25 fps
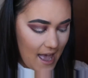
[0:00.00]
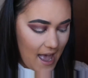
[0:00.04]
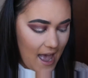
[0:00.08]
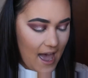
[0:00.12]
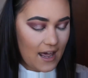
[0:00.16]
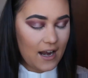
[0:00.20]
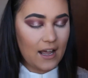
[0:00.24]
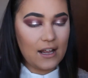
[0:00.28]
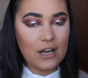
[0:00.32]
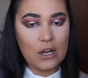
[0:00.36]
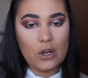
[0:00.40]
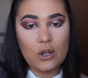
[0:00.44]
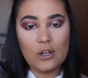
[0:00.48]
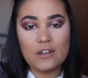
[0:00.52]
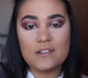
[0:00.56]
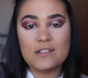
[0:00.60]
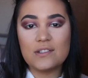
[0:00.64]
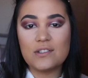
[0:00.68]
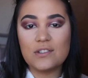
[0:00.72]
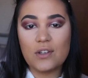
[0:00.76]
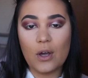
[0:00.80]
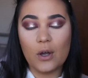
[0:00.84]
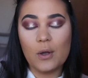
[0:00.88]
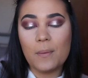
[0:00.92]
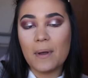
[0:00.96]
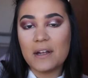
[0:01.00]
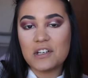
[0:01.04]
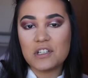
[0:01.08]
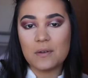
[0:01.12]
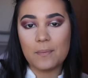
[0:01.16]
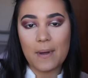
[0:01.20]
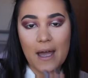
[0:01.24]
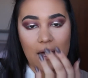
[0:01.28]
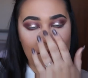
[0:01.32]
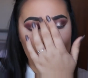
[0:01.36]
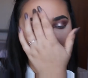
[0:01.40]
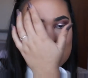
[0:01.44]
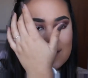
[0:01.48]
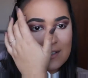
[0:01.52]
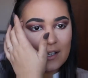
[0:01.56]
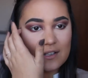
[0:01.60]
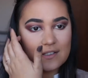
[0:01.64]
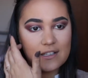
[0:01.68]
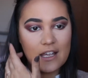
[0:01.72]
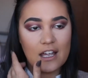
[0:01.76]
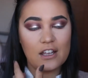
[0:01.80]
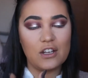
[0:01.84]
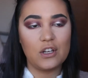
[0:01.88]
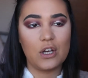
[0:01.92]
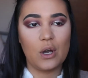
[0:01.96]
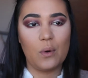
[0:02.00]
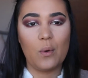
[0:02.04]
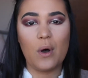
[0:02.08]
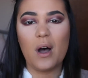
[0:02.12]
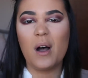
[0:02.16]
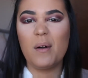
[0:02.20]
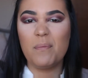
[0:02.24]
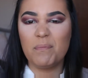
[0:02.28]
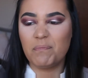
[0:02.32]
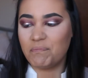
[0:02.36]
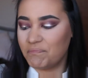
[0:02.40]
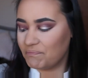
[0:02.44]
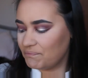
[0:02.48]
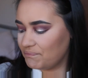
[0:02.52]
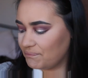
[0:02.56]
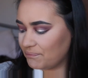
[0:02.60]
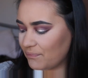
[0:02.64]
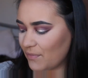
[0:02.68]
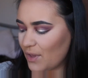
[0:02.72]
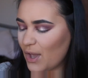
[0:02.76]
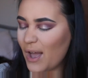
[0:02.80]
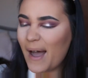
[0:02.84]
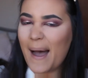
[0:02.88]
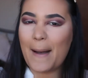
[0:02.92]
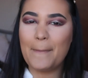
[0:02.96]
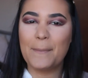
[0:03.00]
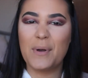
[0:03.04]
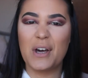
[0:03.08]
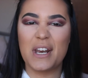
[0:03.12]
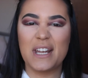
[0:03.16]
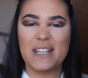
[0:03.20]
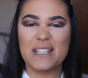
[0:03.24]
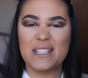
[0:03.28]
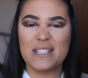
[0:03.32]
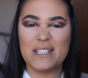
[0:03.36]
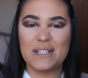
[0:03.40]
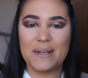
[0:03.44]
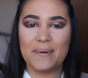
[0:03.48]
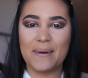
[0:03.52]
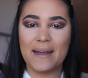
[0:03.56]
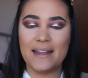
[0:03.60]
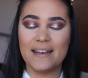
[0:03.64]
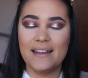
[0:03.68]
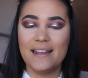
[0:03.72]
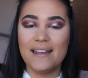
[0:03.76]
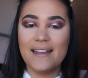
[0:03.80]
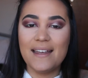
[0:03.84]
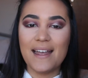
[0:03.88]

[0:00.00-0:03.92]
and I heard so much about this, I was like, you know what, I'm gonna do it.